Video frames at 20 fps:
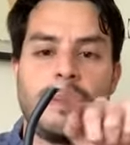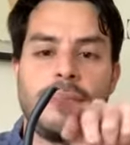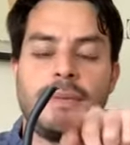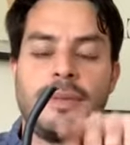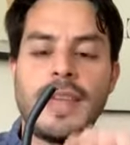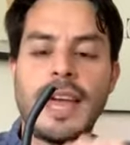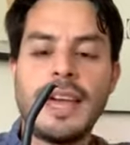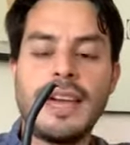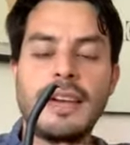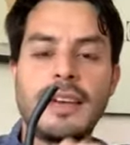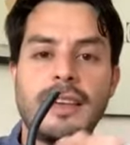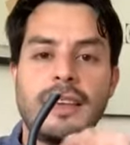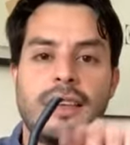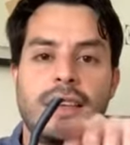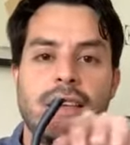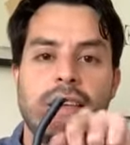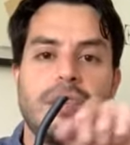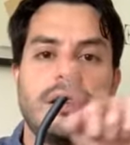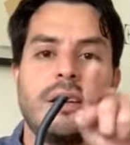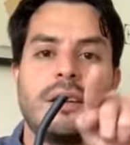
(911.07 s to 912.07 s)
neck
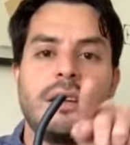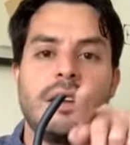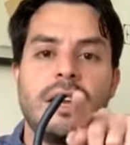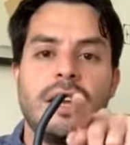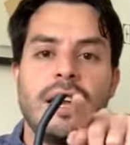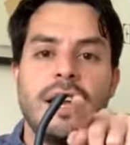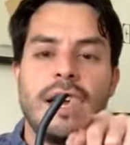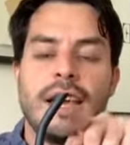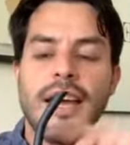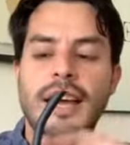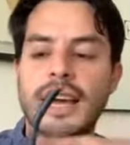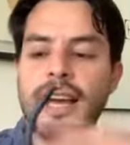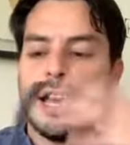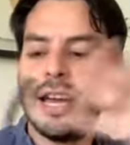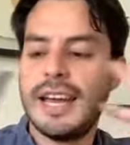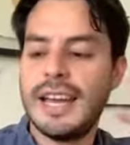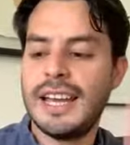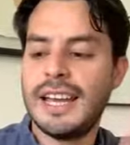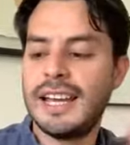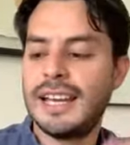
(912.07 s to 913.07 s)
here,
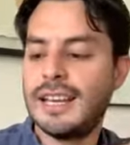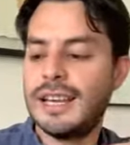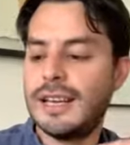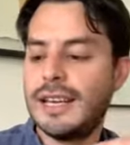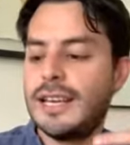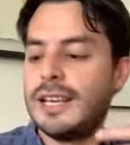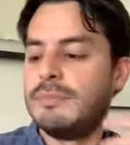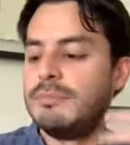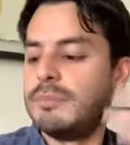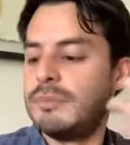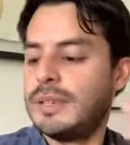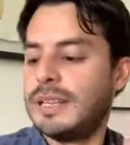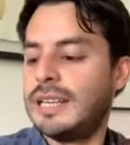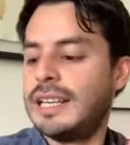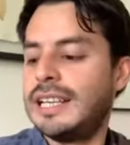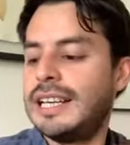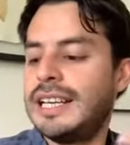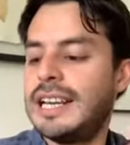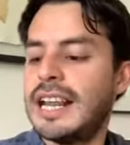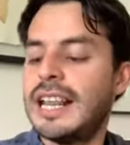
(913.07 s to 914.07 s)

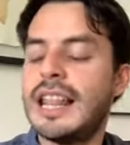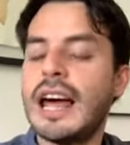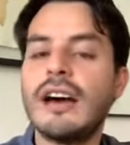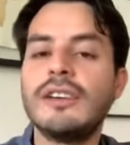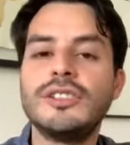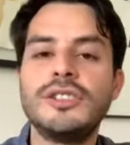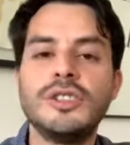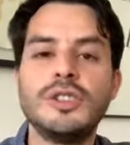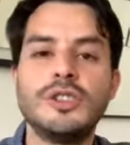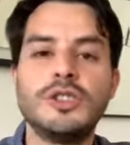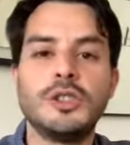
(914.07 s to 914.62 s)
it allows you